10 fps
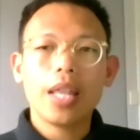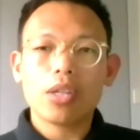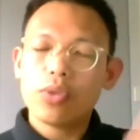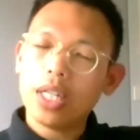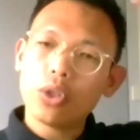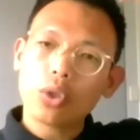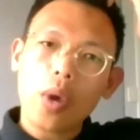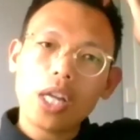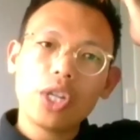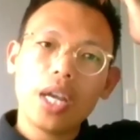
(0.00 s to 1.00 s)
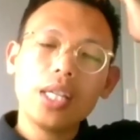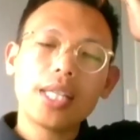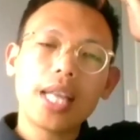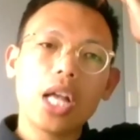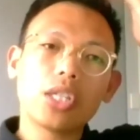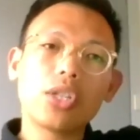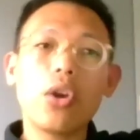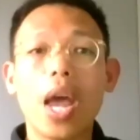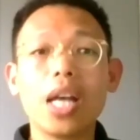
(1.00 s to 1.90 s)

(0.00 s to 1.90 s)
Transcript: That's really good questions. So